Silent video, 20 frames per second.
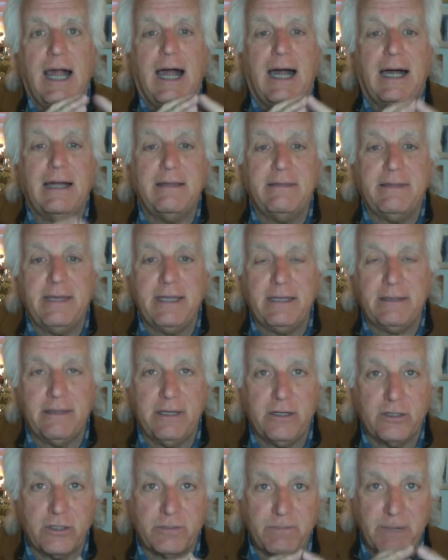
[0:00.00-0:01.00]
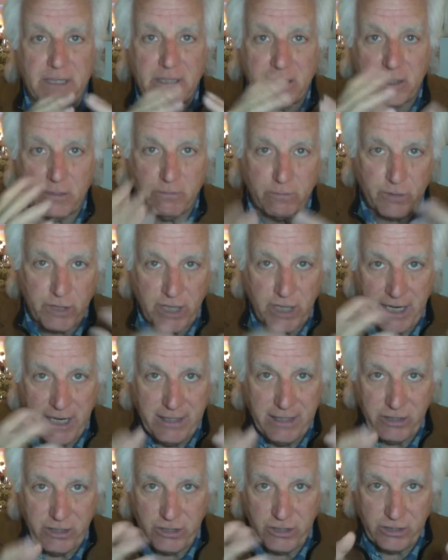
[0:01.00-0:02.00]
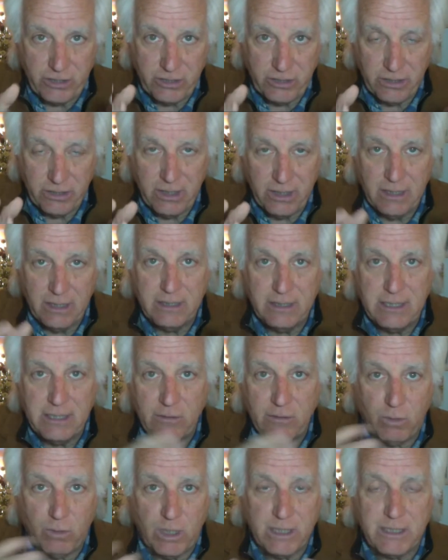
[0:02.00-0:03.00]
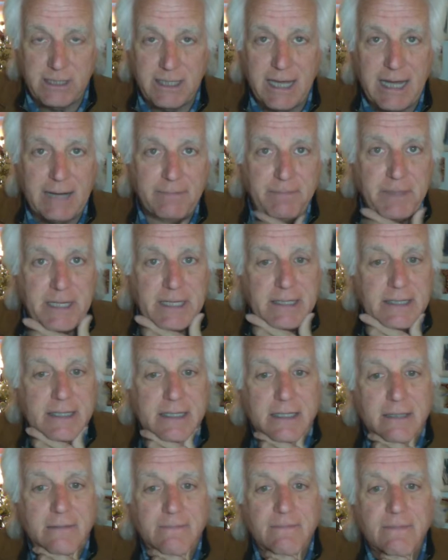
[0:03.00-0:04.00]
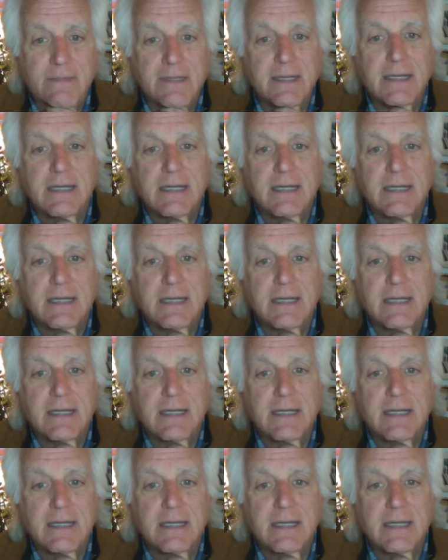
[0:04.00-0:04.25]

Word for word: I think there's been some changes to what's happening there,